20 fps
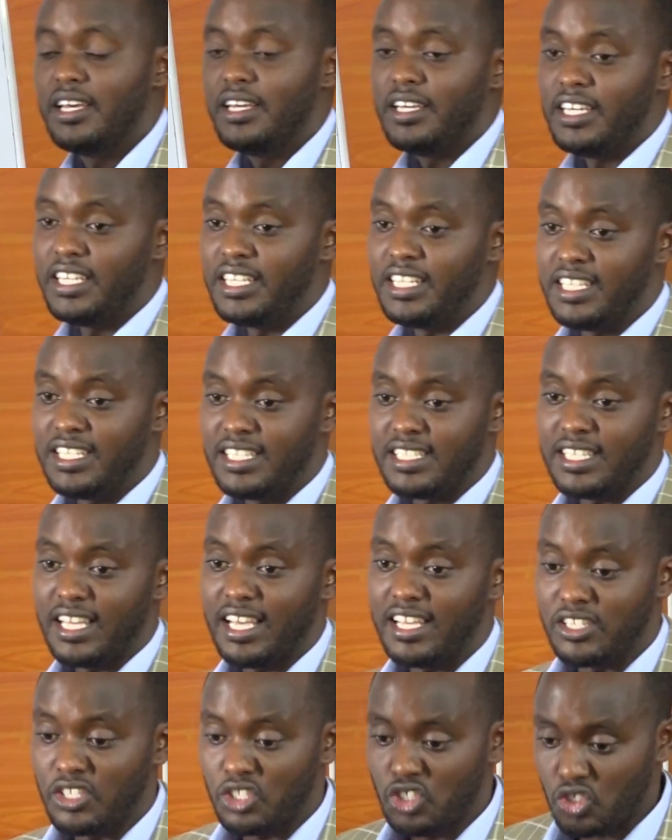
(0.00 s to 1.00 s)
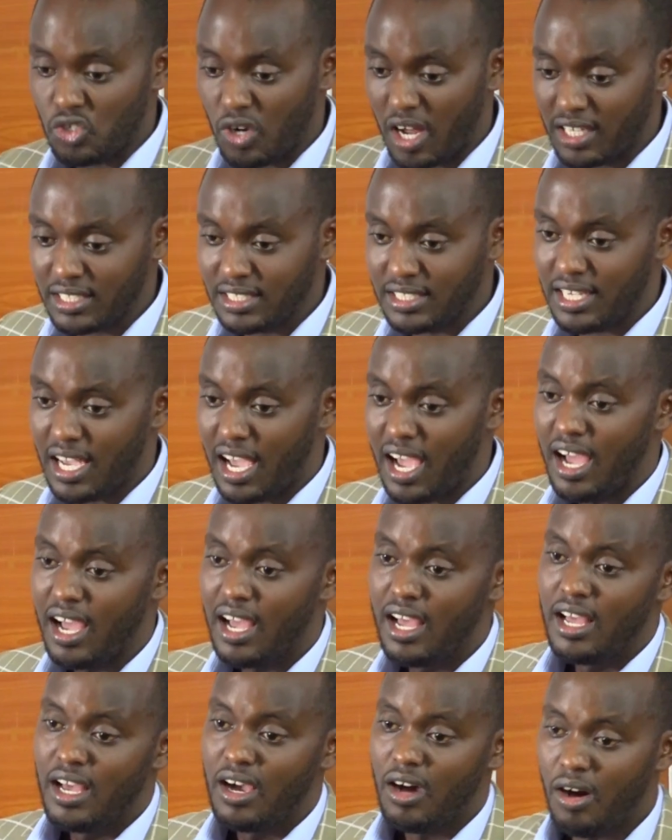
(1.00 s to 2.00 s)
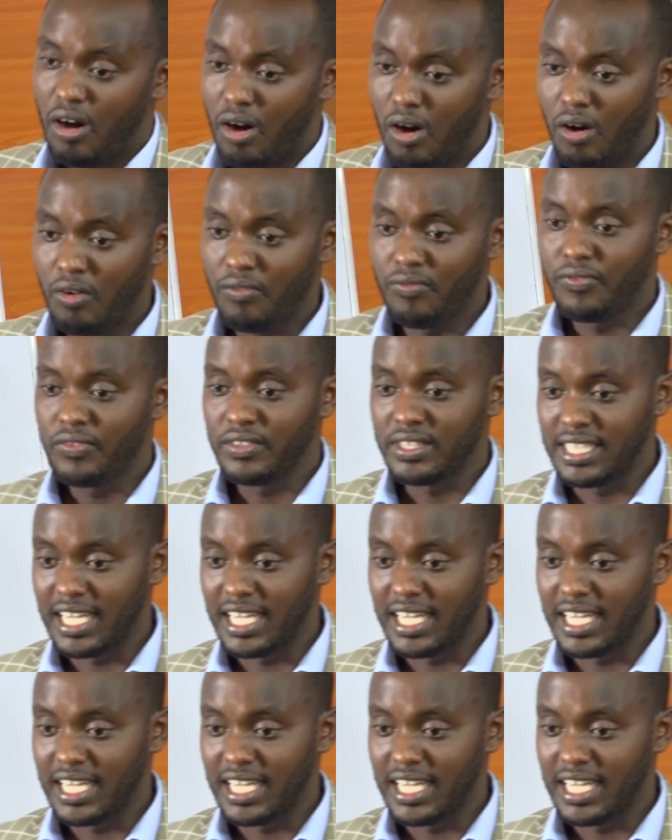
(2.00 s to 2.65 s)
it is a structure of